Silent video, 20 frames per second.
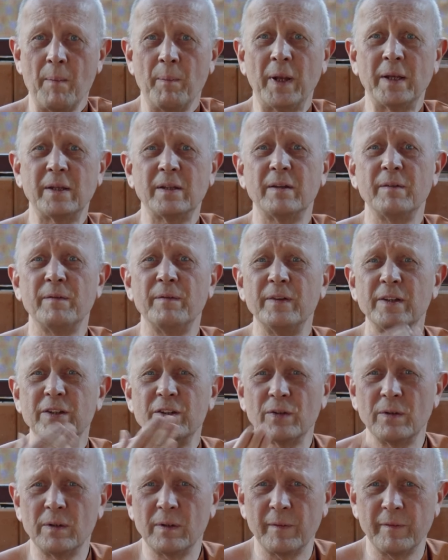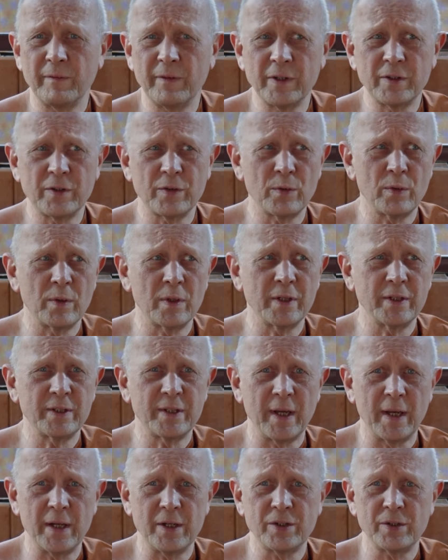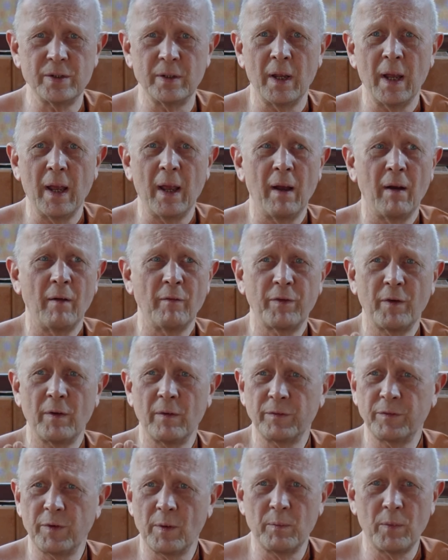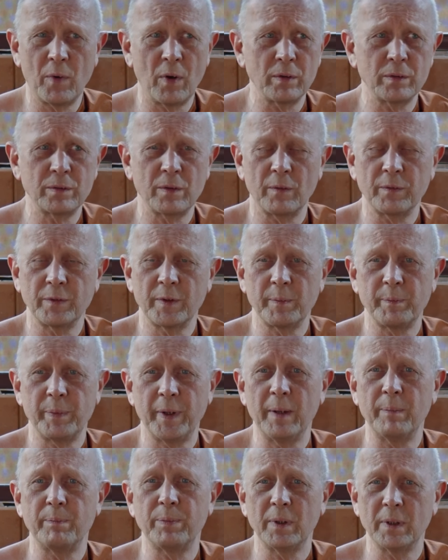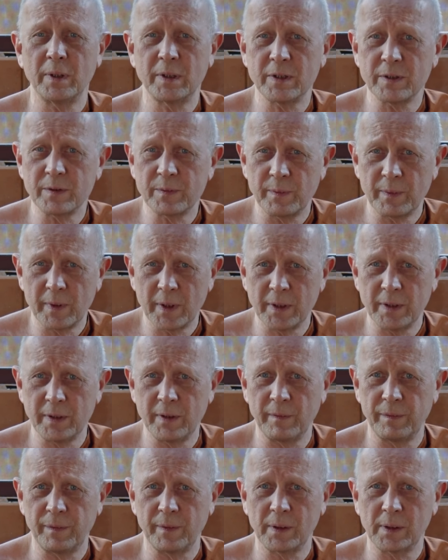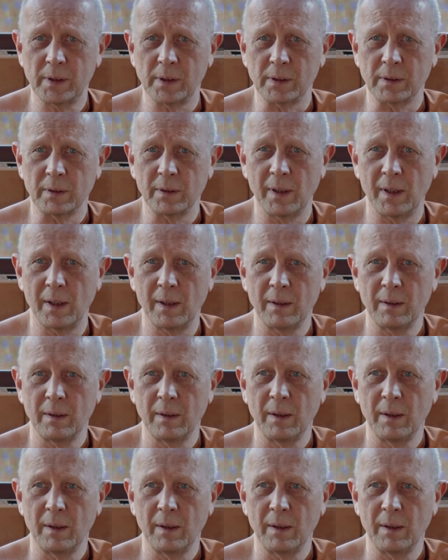But the visual, visualization, For, for most of the people, it is very difficult. Yeah?